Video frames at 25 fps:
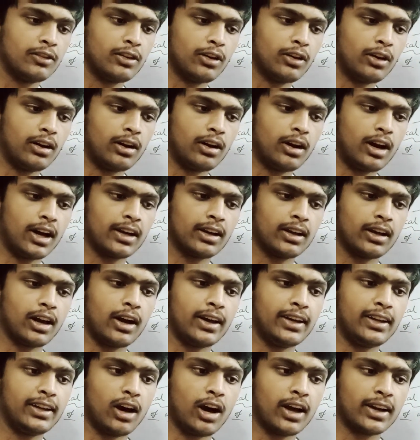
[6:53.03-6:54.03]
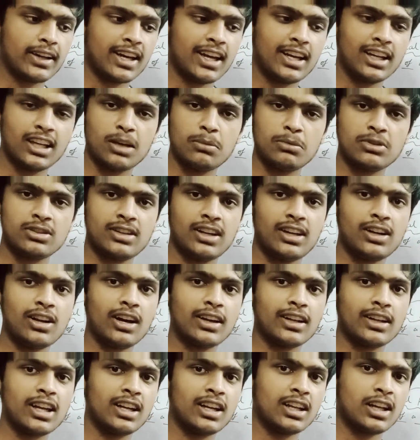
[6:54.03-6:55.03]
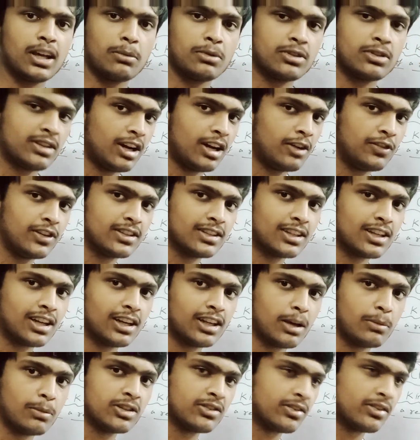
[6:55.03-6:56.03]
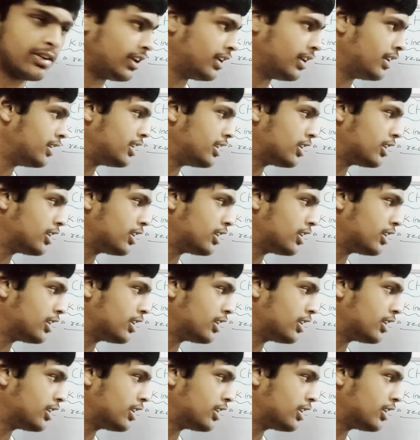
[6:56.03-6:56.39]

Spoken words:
Organic chemistry, inorganic chemistry, and physical chemistry.